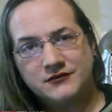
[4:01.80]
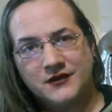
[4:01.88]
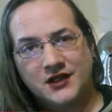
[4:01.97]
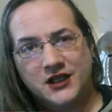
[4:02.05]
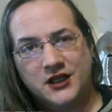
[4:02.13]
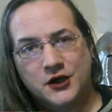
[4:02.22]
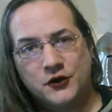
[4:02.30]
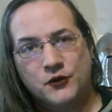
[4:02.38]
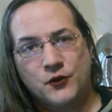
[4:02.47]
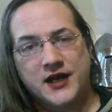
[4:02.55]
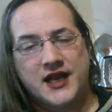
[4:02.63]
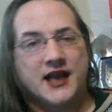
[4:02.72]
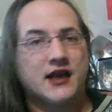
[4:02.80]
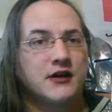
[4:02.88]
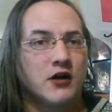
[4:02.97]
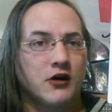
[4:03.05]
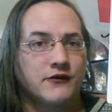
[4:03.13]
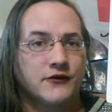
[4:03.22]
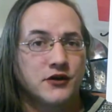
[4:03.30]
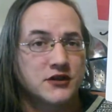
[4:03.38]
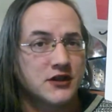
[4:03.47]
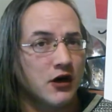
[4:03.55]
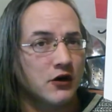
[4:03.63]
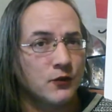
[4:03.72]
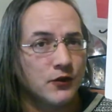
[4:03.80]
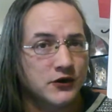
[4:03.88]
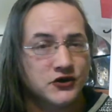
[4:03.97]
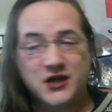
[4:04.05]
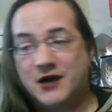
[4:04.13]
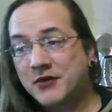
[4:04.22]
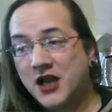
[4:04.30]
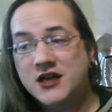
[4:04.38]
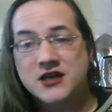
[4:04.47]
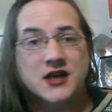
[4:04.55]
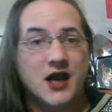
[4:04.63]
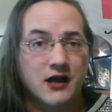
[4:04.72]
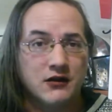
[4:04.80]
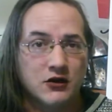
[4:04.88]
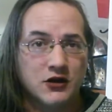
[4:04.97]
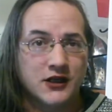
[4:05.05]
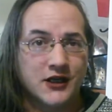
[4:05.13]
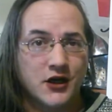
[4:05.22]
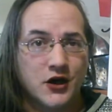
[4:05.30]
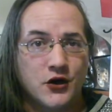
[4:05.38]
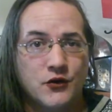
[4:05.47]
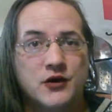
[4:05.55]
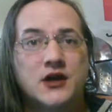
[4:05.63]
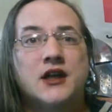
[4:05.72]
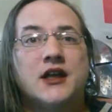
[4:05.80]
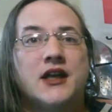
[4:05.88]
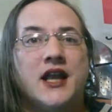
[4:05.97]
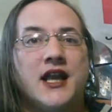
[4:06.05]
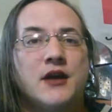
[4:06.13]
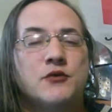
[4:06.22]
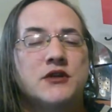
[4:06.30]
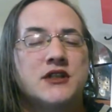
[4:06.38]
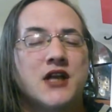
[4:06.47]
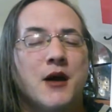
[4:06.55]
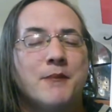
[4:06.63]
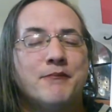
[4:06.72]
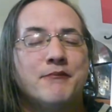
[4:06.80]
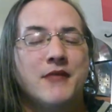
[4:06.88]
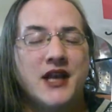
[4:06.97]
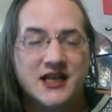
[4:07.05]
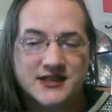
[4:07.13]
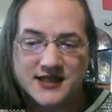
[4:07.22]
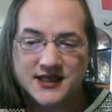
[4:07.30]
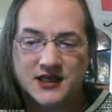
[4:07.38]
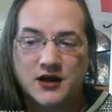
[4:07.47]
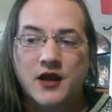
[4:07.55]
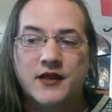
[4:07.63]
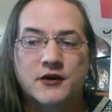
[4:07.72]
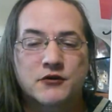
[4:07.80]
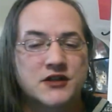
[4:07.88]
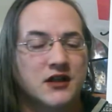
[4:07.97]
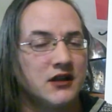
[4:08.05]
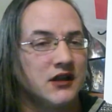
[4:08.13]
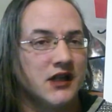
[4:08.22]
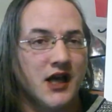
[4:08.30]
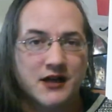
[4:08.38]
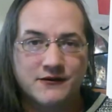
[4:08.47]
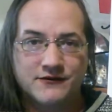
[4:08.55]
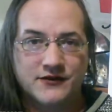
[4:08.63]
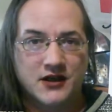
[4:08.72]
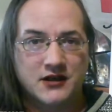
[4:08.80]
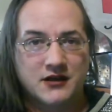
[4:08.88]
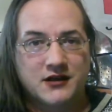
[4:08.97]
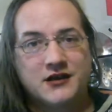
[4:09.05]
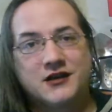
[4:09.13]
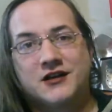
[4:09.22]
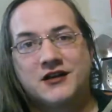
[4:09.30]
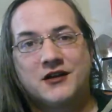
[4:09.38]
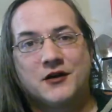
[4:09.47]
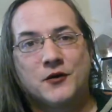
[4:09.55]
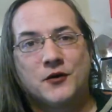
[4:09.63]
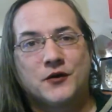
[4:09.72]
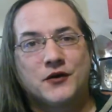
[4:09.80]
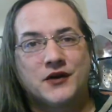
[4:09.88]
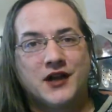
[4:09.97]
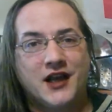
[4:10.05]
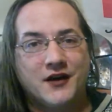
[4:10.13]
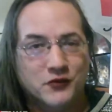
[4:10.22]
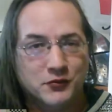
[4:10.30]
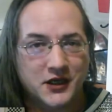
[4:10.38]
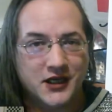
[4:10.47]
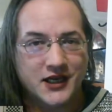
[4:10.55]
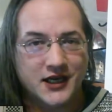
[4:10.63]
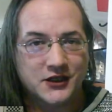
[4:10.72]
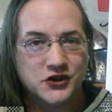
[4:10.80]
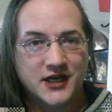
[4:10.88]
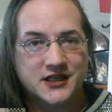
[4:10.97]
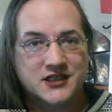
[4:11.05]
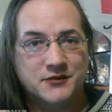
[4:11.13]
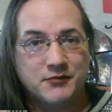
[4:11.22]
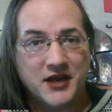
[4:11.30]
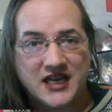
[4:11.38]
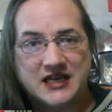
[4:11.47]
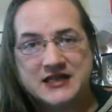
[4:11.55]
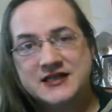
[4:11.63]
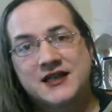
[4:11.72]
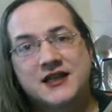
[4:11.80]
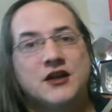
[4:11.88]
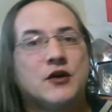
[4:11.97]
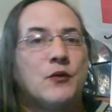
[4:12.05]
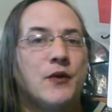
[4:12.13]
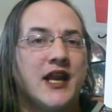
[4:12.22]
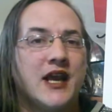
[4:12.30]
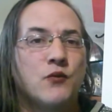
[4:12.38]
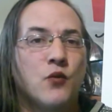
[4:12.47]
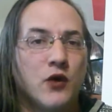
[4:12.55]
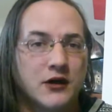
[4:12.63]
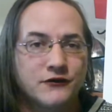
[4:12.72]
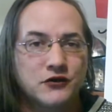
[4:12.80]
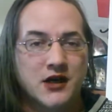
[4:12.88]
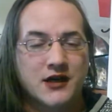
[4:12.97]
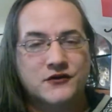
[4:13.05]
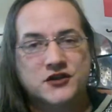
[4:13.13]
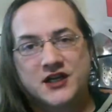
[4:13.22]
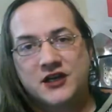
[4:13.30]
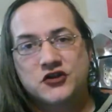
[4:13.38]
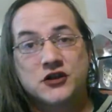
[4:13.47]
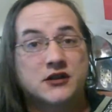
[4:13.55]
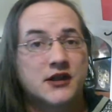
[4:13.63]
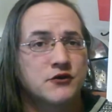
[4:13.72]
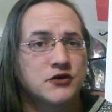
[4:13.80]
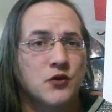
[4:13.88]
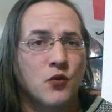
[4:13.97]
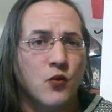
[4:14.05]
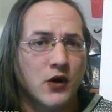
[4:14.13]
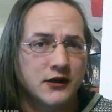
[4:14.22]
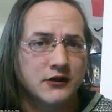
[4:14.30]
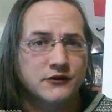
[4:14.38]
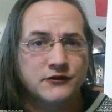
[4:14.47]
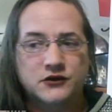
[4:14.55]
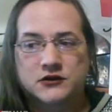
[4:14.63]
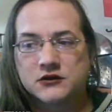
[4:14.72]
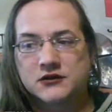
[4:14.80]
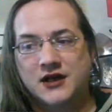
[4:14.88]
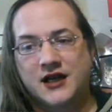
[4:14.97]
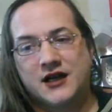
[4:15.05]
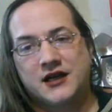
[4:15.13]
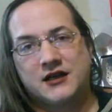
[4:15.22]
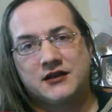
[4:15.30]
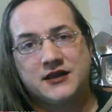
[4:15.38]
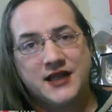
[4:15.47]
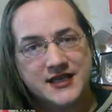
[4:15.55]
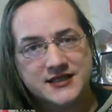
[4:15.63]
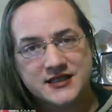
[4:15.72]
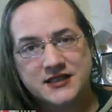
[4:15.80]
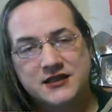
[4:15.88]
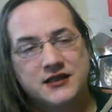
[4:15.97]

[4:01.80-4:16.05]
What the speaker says: We had our first art workshop not long ago. It was amazing. There was a lot of fun. Everybody got a chance to paint. We had wonderful conversation. There was a wonderful lesson.